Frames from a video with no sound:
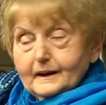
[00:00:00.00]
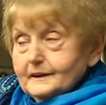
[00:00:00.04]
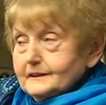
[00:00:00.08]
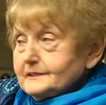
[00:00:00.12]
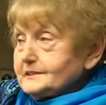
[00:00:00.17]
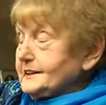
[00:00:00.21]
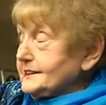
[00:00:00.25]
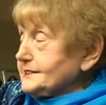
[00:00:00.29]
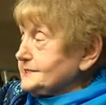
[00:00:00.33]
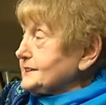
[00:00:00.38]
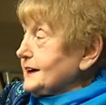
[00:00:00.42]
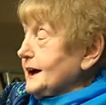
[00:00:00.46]

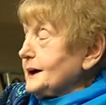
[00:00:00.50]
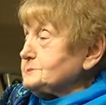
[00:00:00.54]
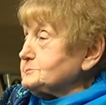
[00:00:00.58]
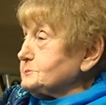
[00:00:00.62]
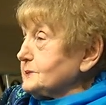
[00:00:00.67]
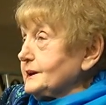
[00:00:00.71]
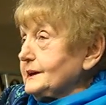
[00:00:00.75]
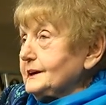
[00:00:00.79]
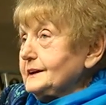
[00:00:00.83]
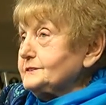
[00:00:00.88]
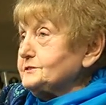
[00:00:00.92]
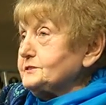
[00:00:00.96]
Since
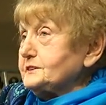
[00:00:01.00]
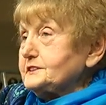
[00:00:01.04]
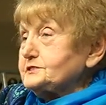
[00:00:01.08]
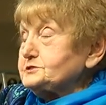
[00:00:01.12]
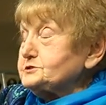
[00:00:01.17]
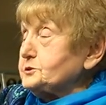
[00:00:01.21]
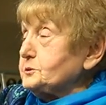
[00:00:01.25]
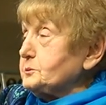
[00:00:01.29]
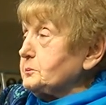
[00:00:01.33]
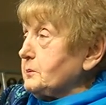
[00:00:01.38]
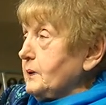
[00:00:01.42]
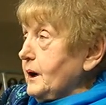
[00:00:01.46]
I'm
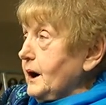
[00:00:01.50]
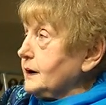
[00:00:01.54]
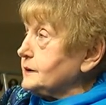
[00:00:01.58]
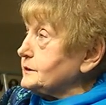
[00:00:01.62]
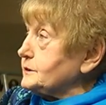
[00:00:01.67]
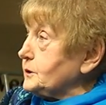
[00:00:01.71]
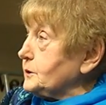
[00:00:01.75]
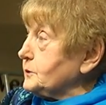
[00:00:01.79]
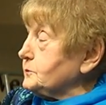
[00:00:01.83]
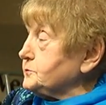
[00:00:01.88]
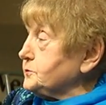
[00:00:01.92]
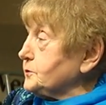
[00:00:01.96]
leaving
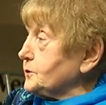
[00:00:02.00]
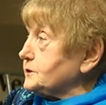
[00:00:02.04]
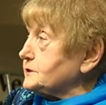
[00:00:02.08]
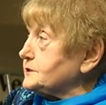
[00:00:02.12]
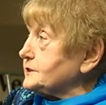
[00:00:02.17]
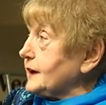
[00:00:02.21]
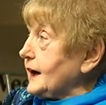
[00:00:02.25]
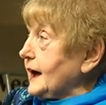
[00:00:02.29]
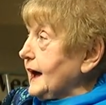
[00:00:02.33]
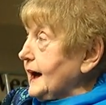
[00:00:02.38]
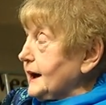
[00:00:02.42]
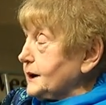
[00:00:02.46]
tomorrow for
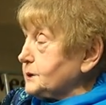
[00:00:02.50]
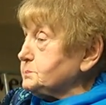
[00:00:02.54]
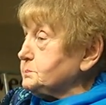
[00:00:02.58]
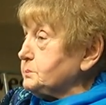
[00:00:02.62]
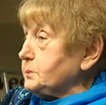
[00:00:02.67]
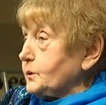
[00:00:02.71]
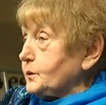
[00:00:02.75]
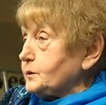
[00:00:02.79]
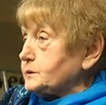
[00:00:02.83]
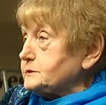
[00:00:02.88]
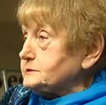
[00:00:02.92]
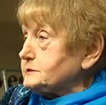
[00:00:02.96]
the
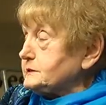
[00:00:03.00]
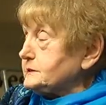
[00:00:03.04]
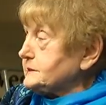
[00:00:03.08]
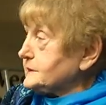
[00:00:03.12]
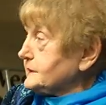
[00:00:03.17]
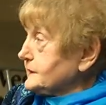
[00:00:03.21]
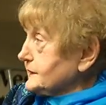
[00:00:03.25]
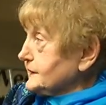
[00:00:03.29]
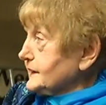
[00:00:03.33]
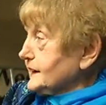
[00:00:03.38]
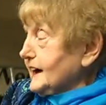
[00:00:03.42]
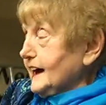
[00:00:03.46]
airport,
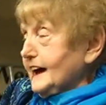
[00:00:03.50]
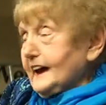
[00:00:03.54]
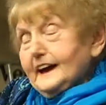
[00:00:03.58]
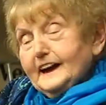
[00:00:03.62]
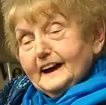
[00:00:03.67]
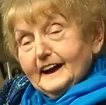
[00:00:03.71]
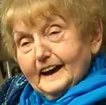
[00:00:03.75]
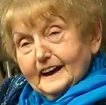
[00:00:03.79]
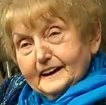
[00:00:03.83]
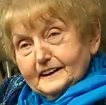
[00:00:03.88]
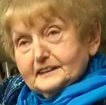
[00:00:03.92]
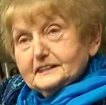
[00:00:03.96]

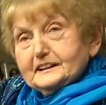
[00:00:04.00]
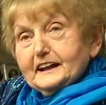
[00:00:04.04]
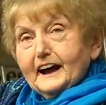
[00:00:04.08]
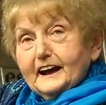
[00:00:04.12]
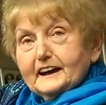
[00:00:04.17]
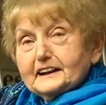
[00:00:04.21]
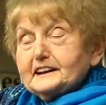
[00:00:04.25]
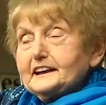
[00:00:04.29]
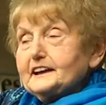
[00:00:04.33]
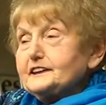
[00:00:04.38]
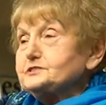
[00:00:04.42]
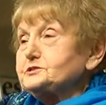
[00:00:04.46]
and
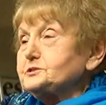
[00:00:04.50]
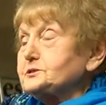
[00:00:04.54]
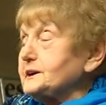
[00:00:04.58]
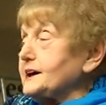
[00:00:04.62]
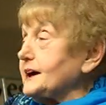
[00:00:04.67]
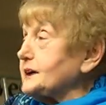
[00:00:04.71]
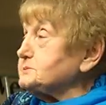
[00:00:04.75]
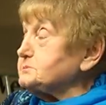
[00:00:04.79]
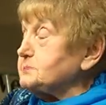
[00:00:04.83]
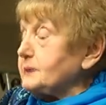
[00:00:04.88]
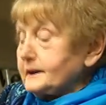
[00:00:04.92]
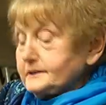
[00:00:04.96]
I need to
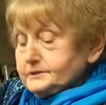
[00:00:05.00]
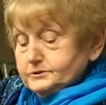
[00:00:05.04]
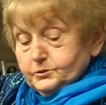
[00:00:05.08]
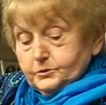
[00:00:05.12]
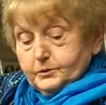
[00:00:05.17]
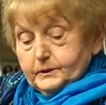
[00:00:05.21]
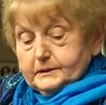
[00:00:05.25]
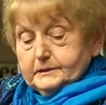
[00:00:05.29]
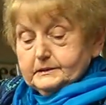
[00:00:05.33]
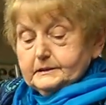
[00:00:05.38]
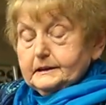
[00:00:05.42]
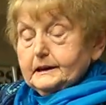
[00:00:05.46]
get back
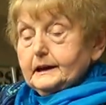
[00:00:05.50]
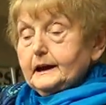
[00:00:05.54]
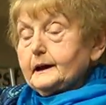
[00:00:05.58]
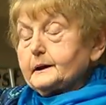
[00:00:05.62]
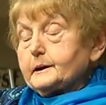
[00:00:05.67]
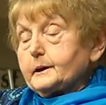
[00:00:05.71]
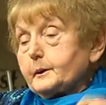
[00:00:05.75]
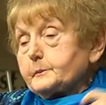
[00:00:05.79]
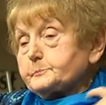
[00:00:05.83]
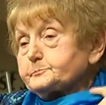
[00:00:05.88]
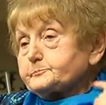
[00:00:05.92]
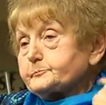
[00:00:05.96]
to
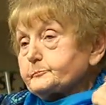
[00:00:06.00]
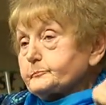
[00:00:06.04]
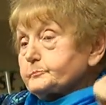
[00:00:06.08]
Indiana.